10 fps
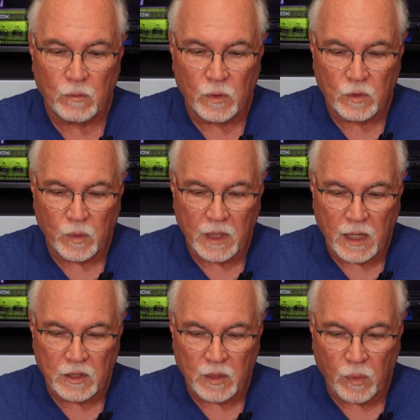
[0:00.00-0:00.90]
which really
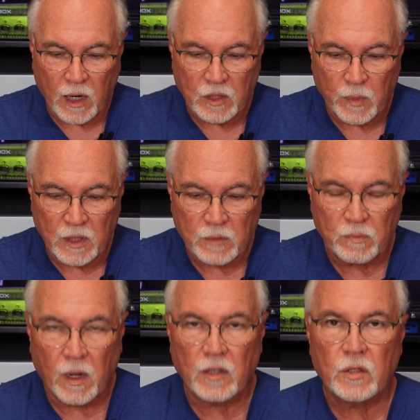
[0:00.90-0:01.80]
kind of surprised me. It's
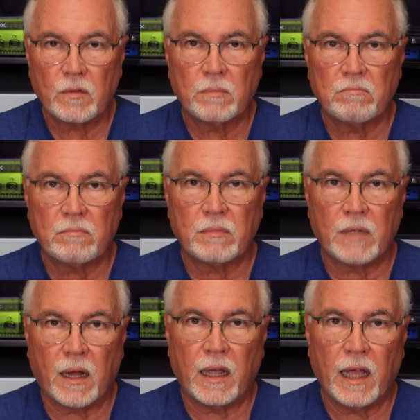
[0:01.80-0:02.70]
also
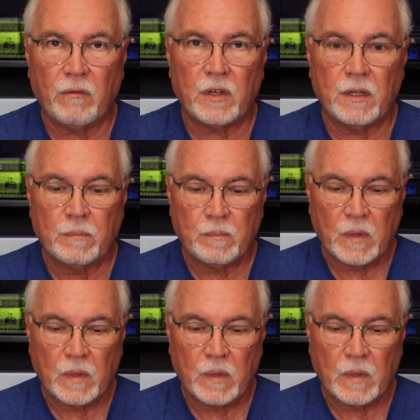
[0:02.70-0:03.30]
kind of hefty.